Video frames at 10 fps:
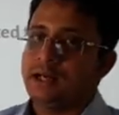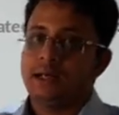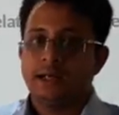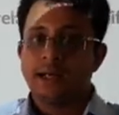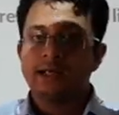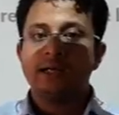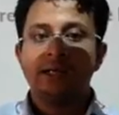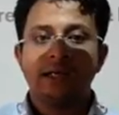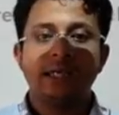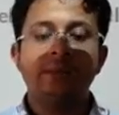
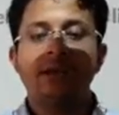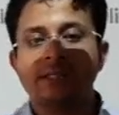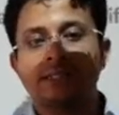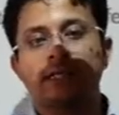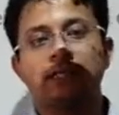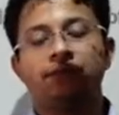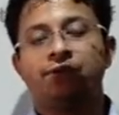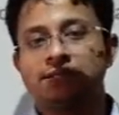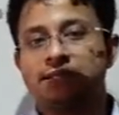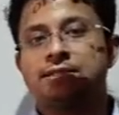then he may
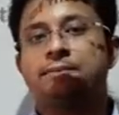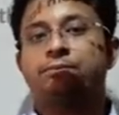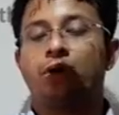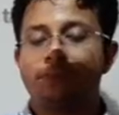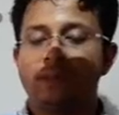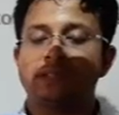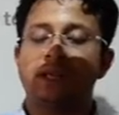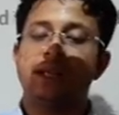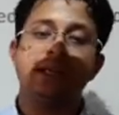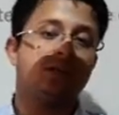faces some problems
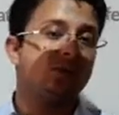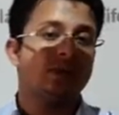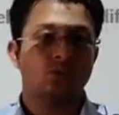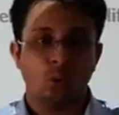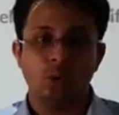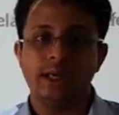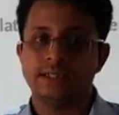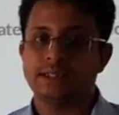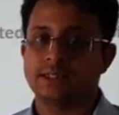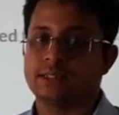relating to his old
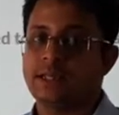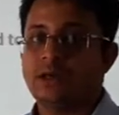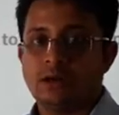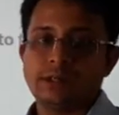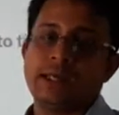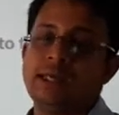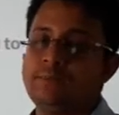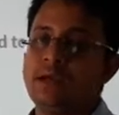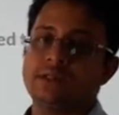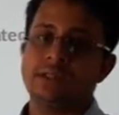ages. Okay, he
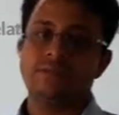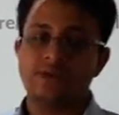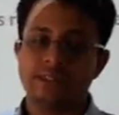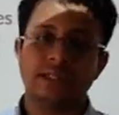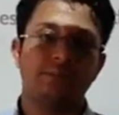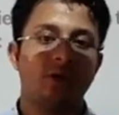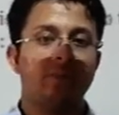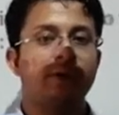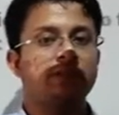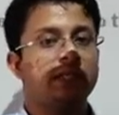may face some
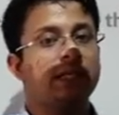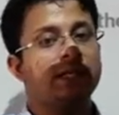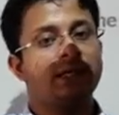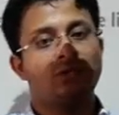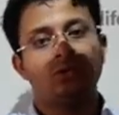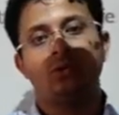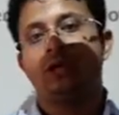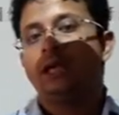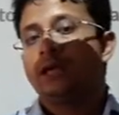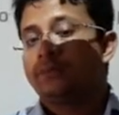problems relating to
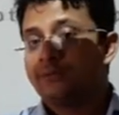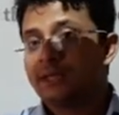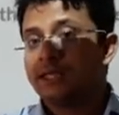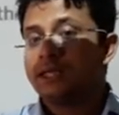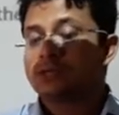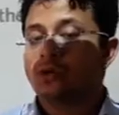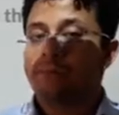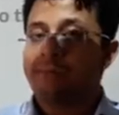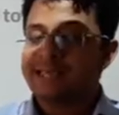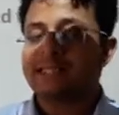feeding his
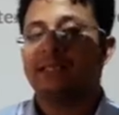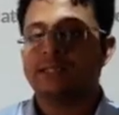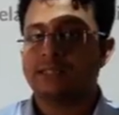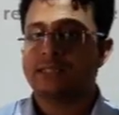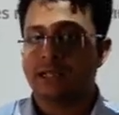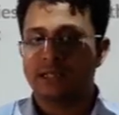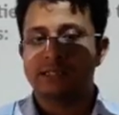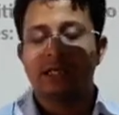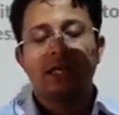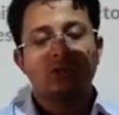own basic
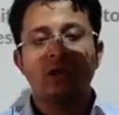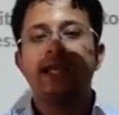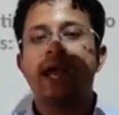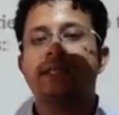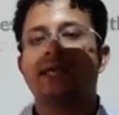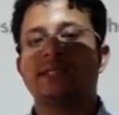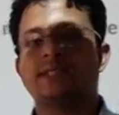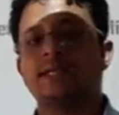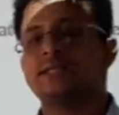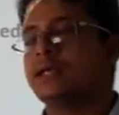necessities. So in that
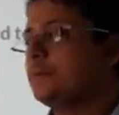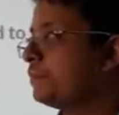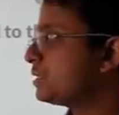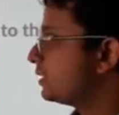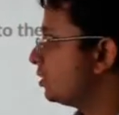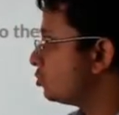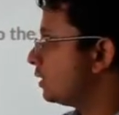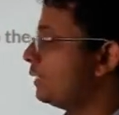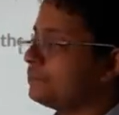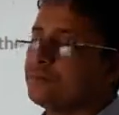cases, person
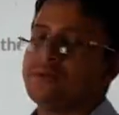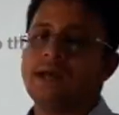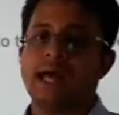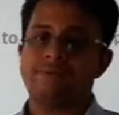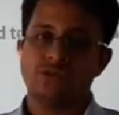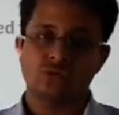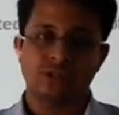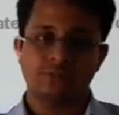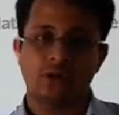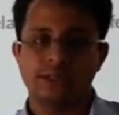usually prefer life
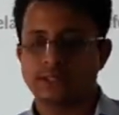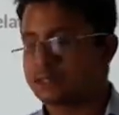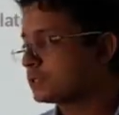insurance policies.